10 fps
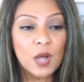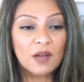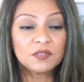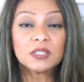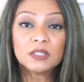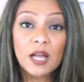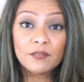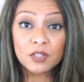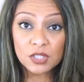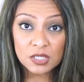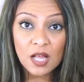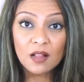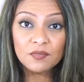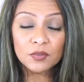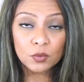You have to love
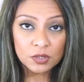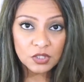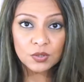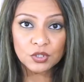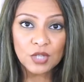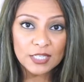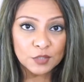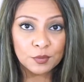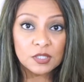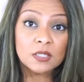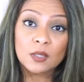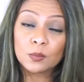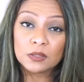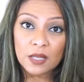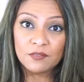yourself in order to attract a person that
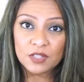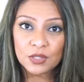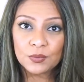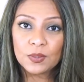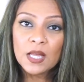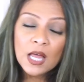will love you.